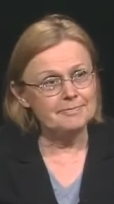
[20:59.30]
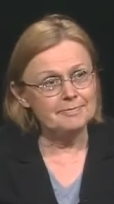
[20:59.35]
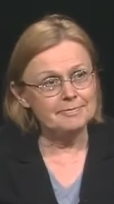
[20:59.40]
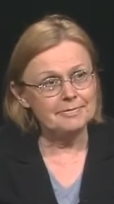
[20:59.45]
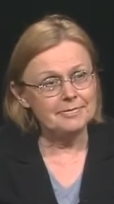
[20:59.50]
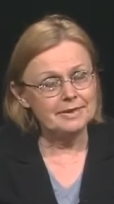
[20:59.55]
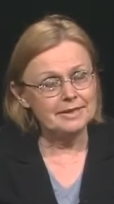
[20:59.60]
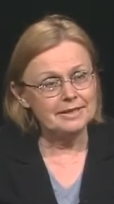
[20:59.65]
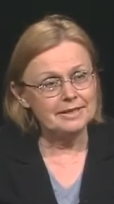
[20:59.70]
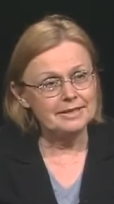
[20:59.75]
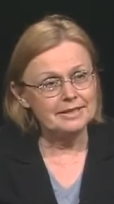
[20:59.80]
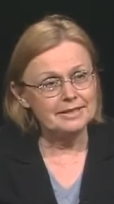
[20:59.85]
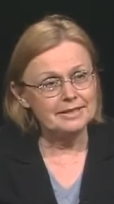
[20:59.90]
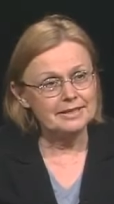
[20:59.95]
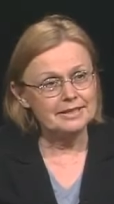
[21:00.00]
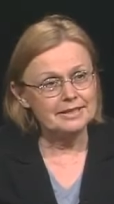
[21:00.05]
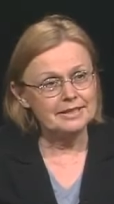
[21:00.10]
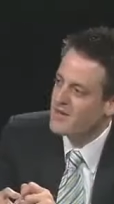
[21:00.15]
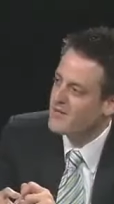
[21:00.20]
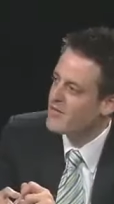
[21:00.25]
certainly, if you
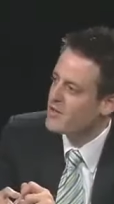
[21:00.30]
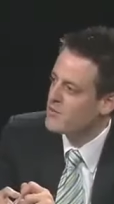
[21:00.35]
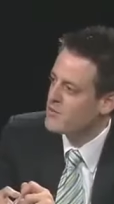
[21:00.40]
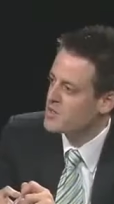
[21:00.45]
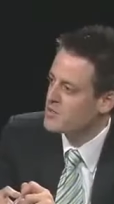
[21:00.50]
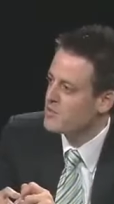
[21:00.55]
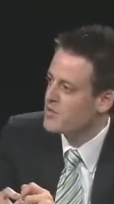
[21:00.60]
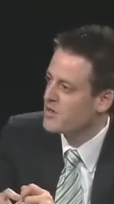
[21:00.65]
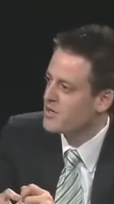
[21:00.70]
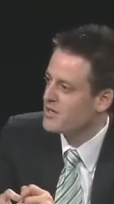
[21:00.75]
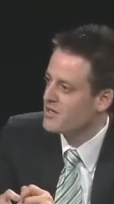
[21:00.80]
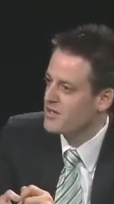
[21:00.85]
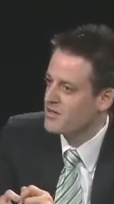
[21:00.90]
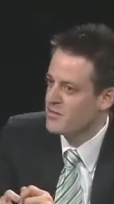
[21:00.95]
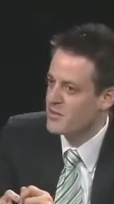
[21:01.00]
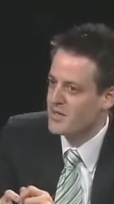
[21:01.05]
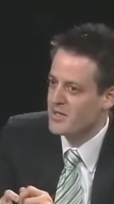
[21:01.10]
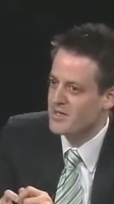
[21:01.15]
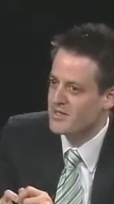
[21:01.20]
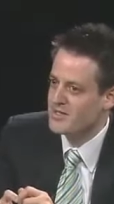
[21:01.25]
walk by any farmers market on
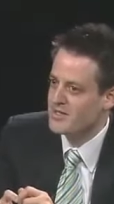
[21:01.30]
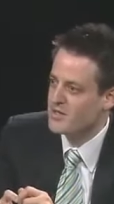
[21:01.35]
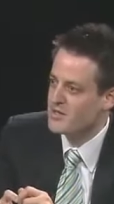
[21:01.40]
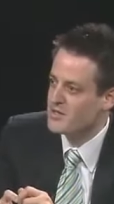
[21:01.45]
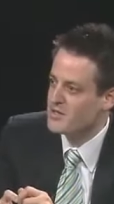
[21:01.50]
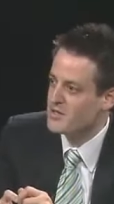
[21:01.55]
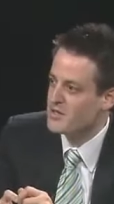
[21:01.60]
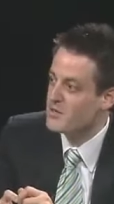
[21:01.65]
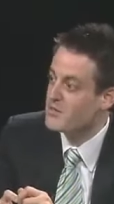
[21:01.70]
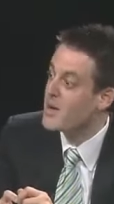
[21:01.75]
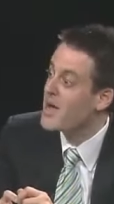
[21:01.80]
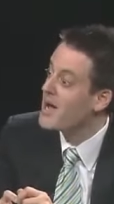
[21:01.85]
the weekends, there's they're